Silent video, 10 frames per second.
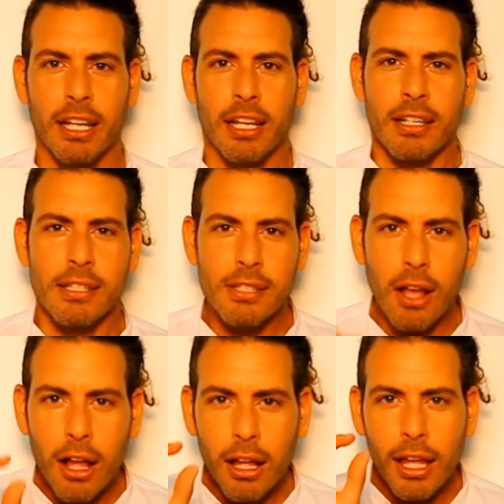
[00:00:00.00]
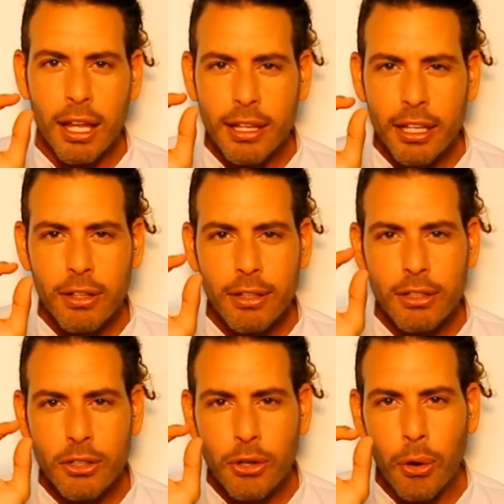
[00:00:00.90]
saw a little
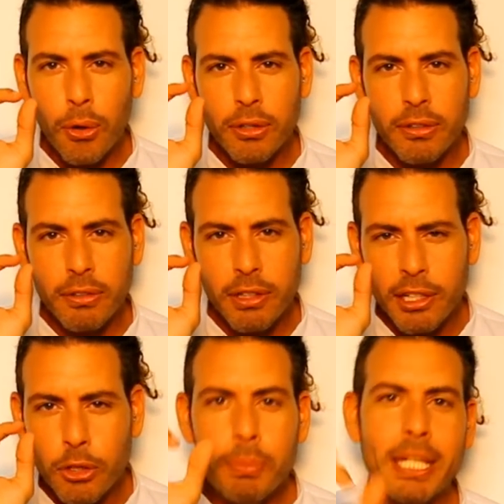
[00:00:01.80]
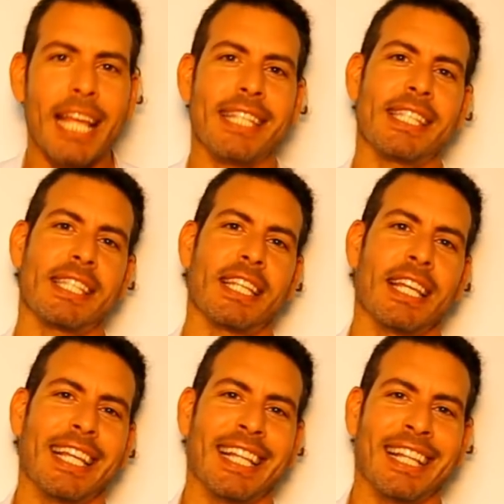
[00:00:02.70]
gold luminous
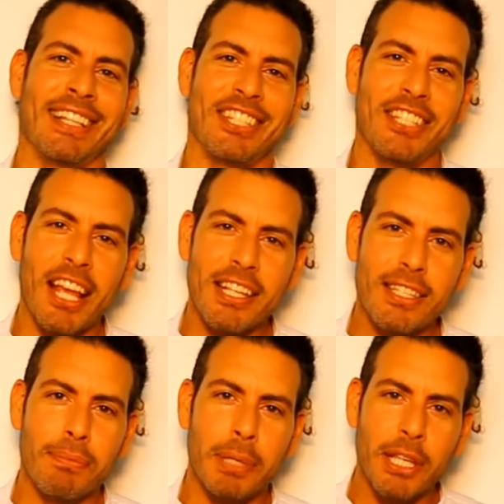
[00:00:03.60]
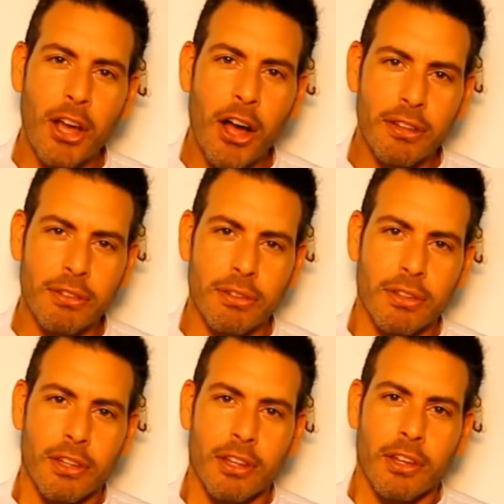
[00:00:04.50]
just beyond
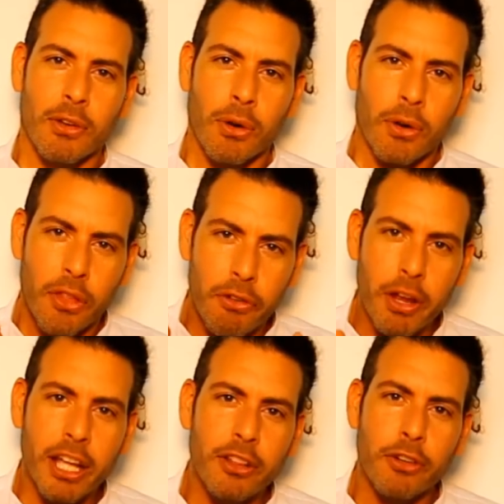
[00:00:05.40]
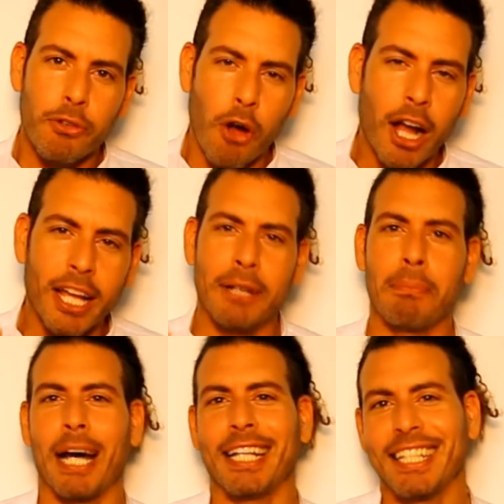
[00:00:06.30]
the regular rock and
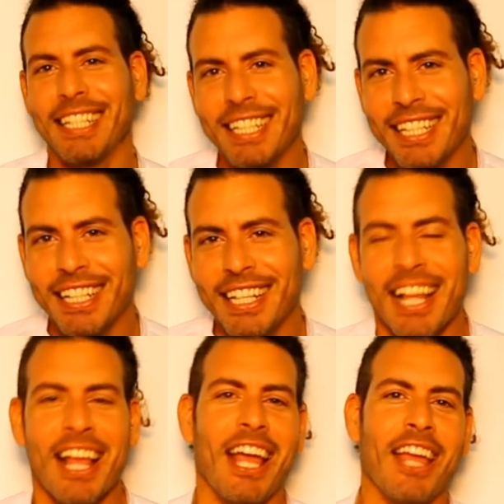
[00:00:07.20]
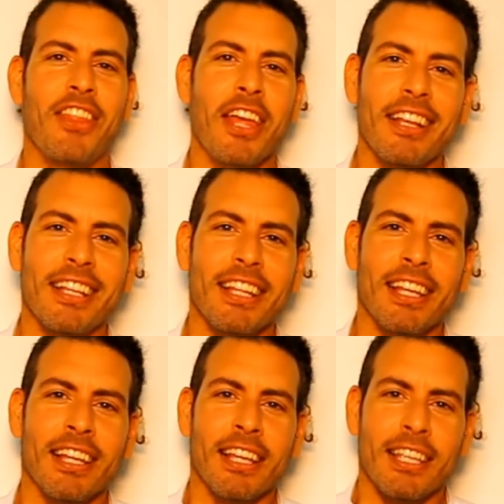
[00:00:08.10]
mud. And then
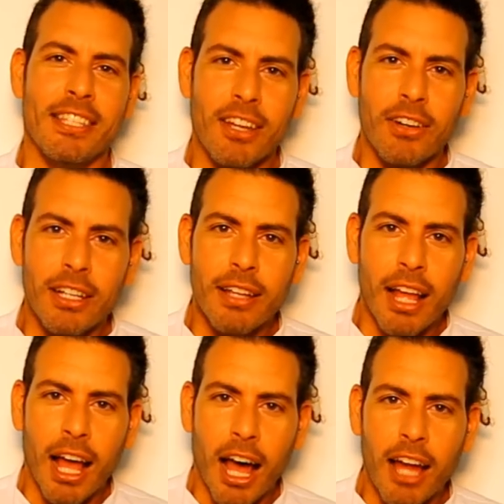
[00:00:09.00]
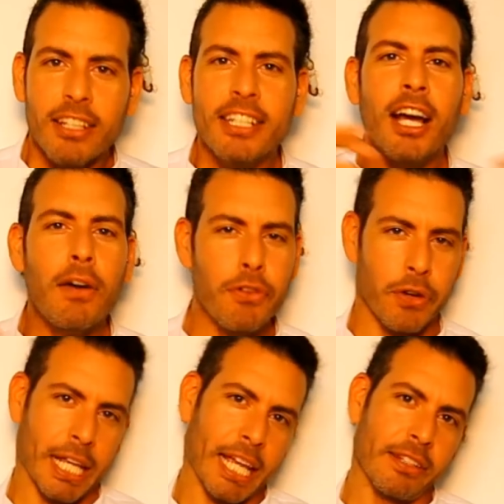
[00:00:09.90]
he started
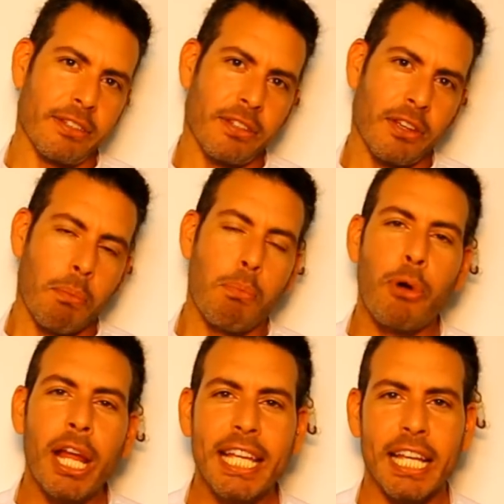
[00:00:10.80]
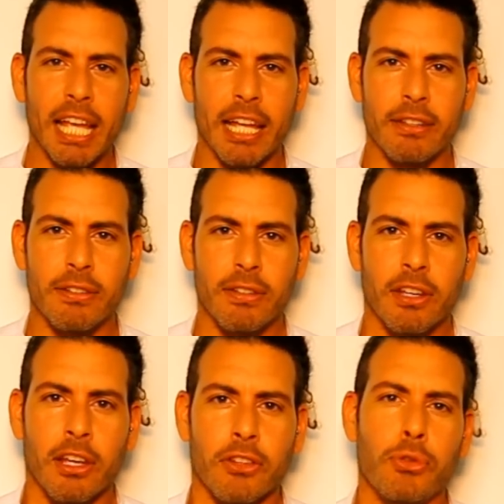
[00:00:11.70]
uncovering it, breaking it,
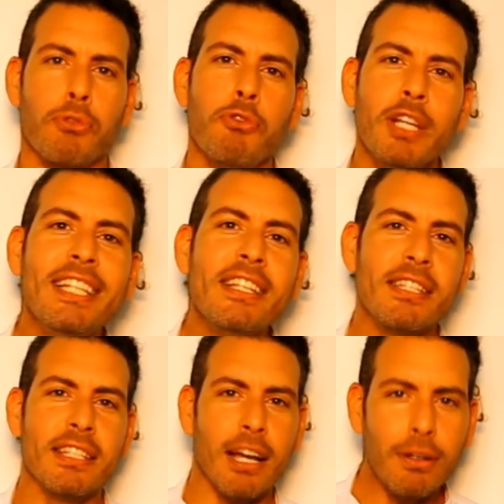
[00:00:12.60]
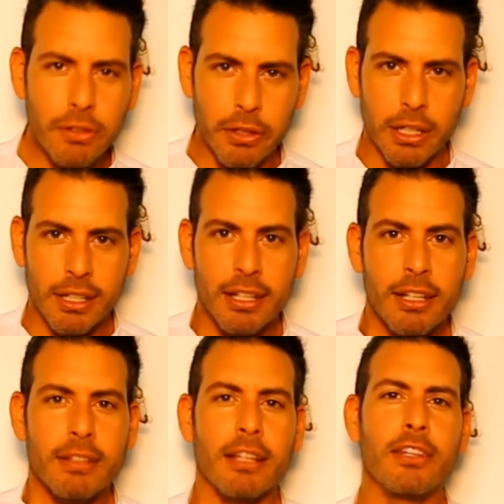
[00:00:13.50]
to rediscover
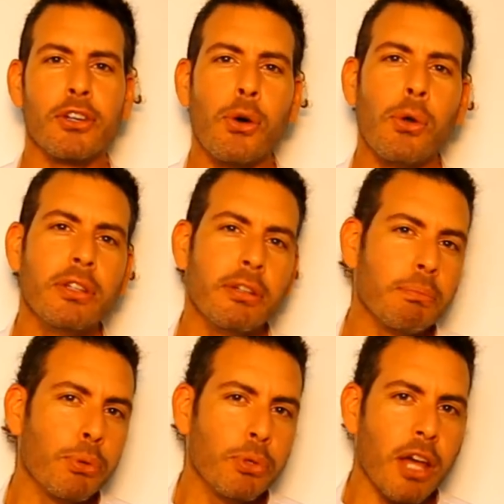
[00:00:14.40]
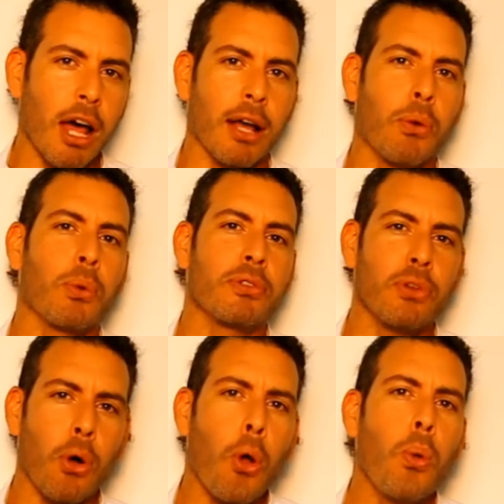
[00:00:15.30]
that the golden Buddha was
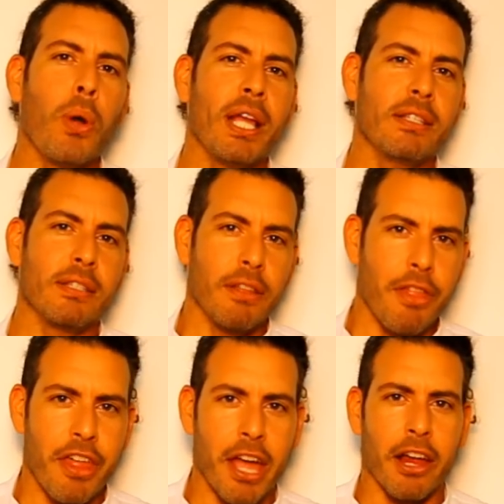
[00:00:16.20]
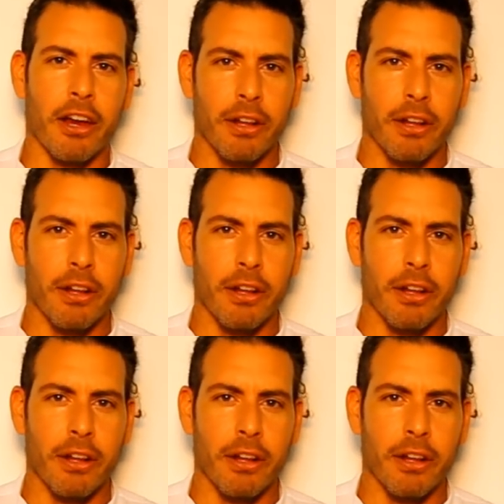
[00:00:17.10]
always there.